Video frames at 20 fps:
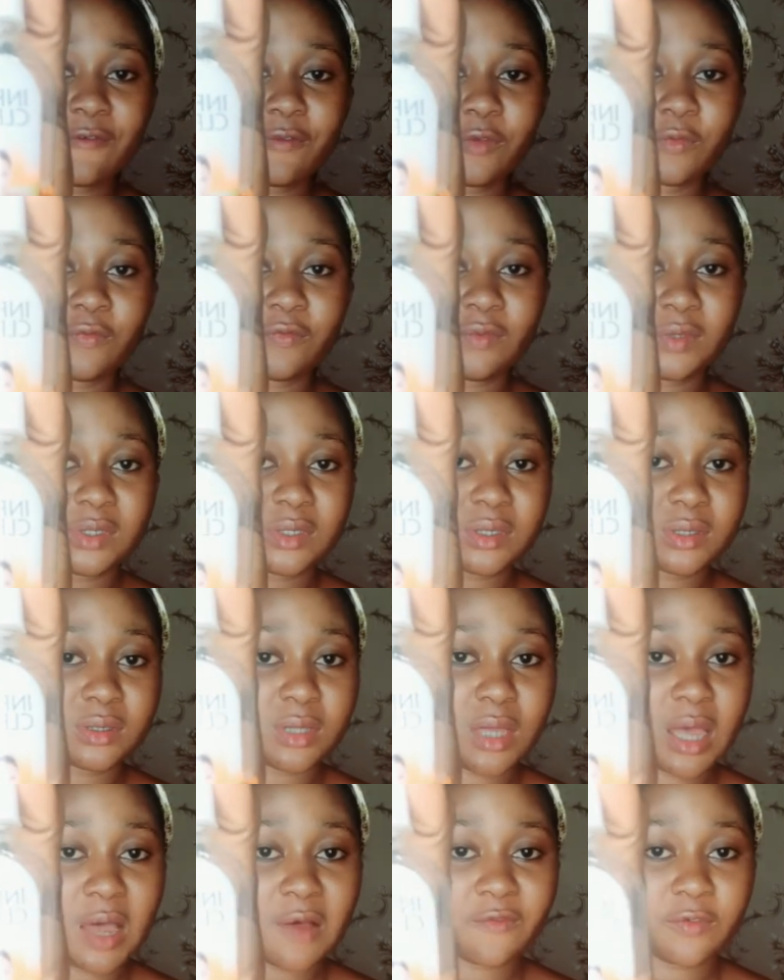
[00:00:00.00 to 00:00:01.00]
of this
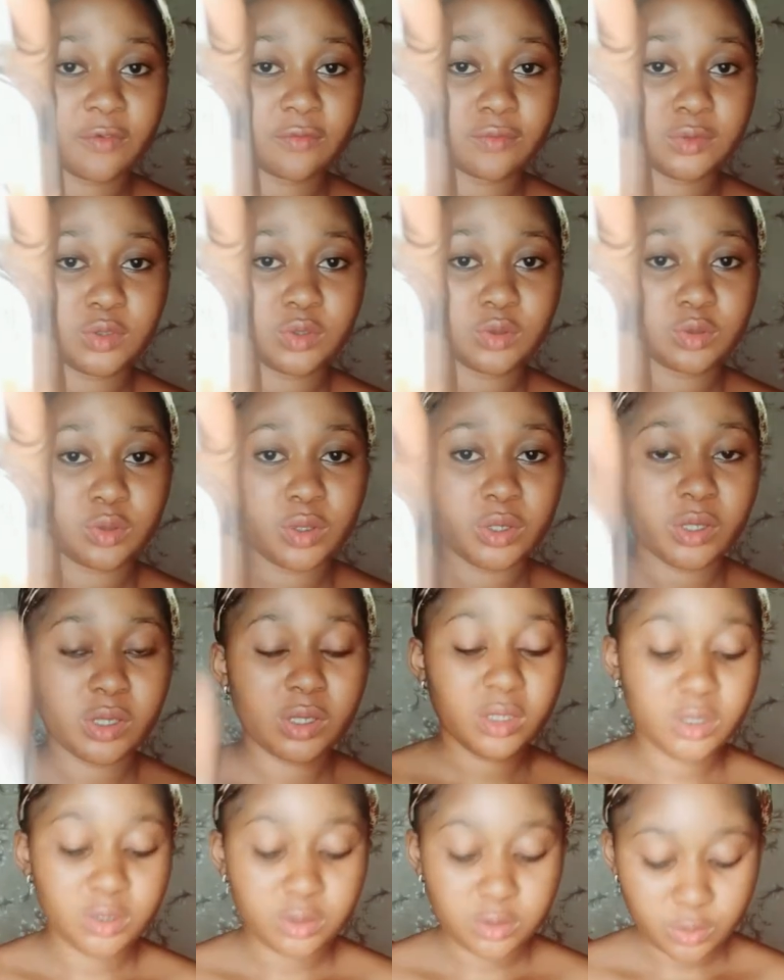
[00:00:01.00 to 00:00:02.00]
oil
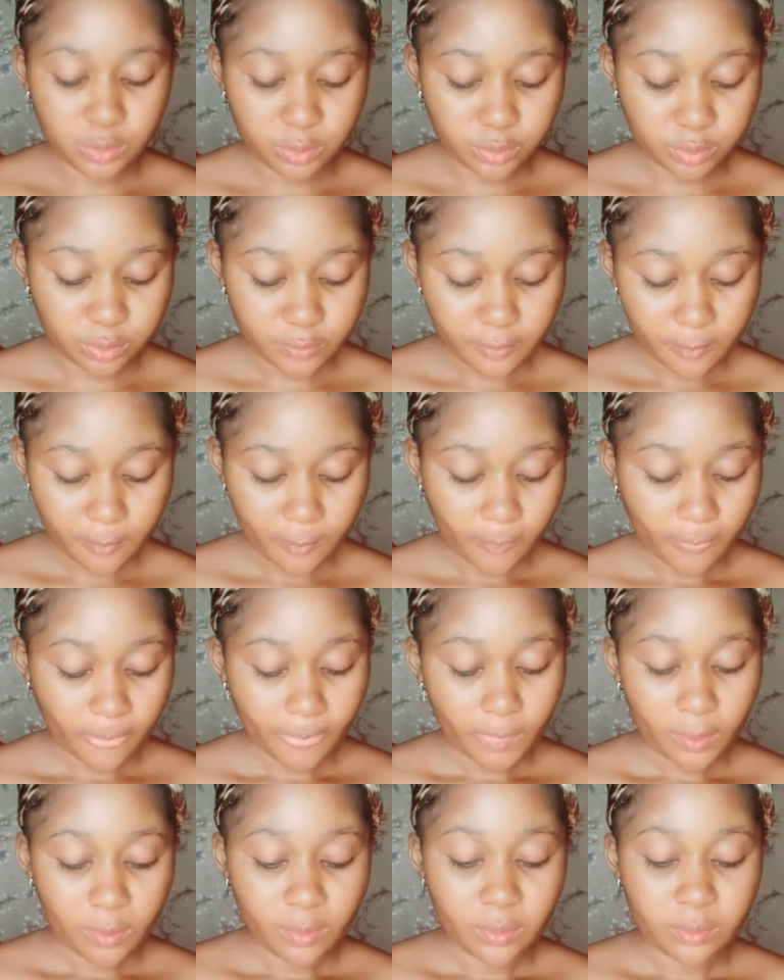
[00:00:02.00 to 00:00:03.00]
into
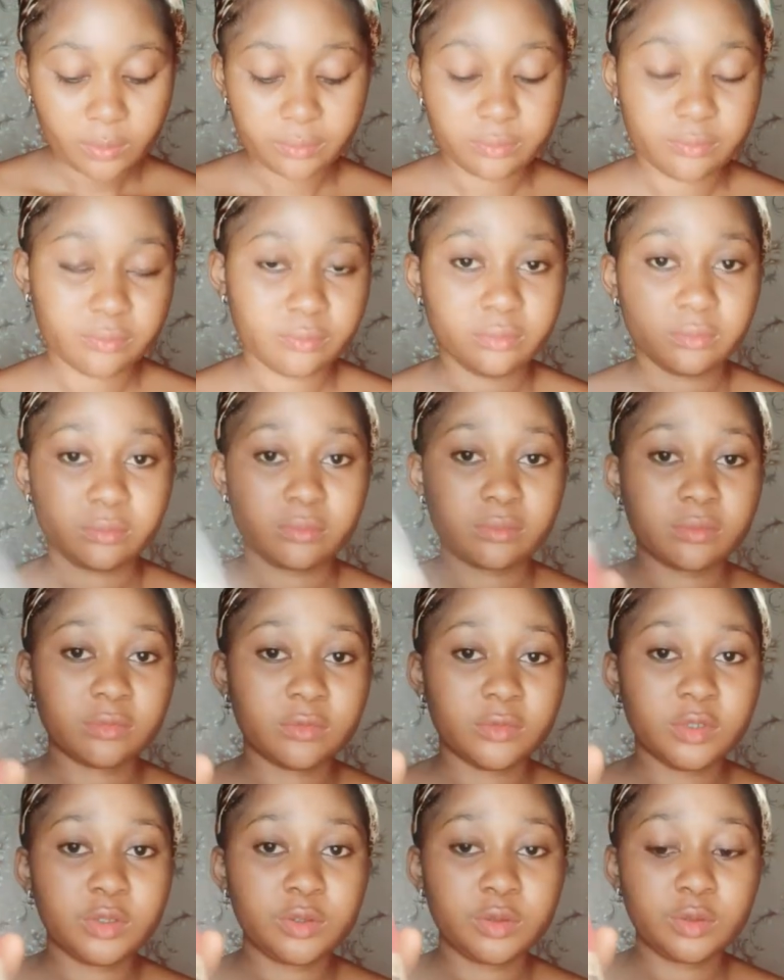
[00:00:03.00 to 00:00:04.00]

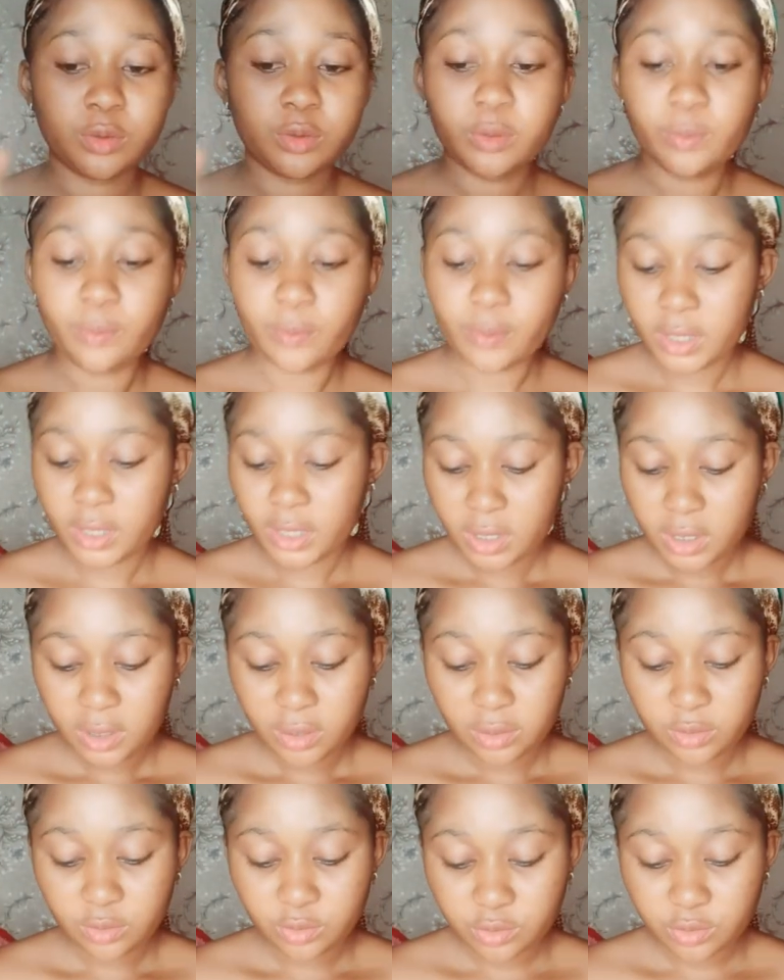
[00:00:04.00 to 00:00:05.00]
this soap.
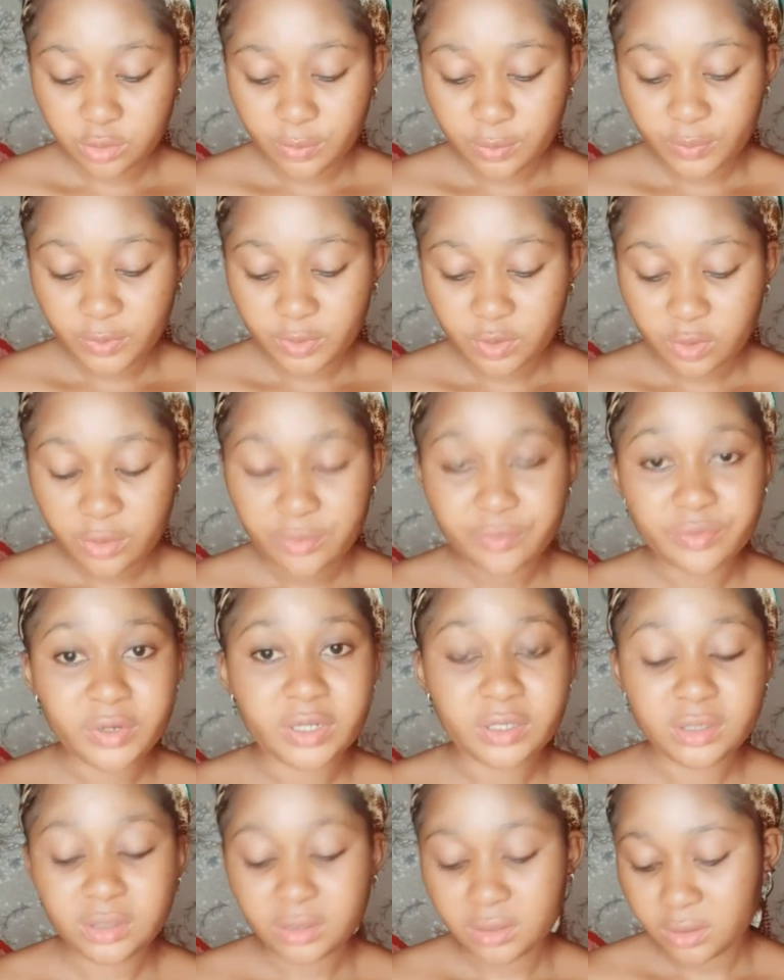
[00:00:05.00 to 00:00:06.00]
The soap is 1000
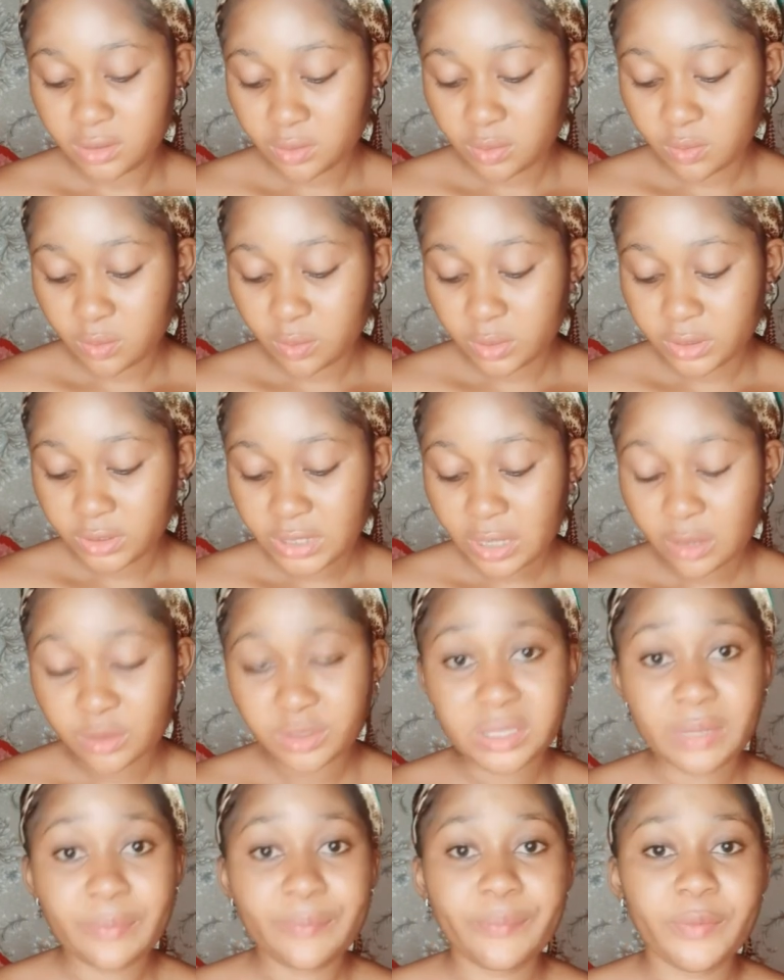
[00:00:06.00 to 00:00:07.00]

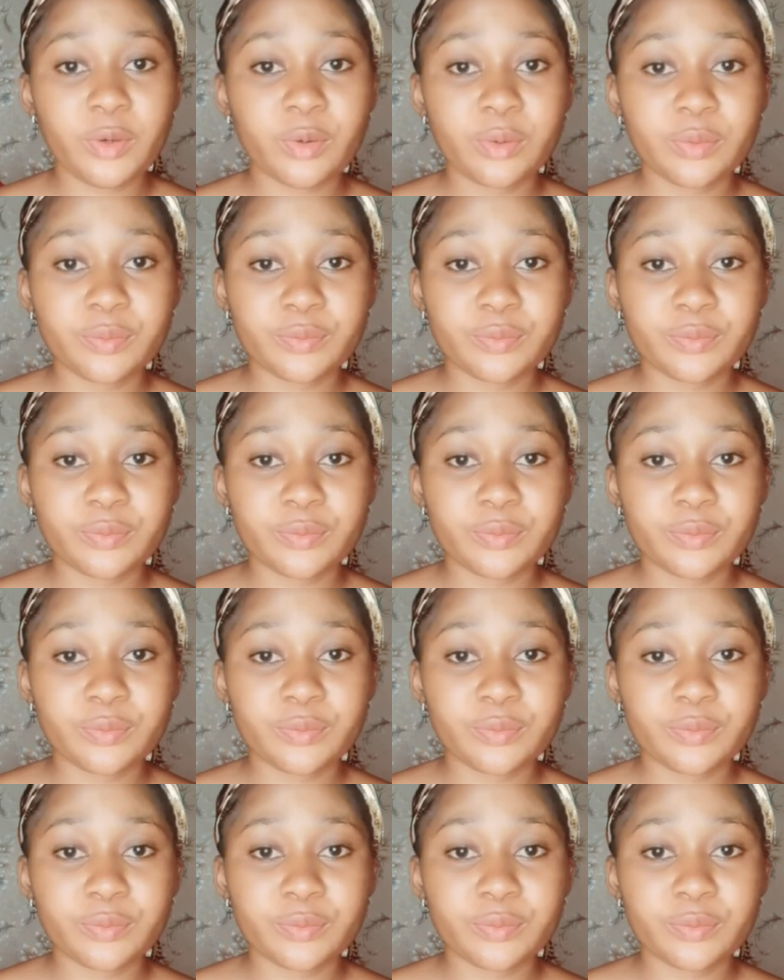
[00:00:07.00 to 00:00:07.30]
ml,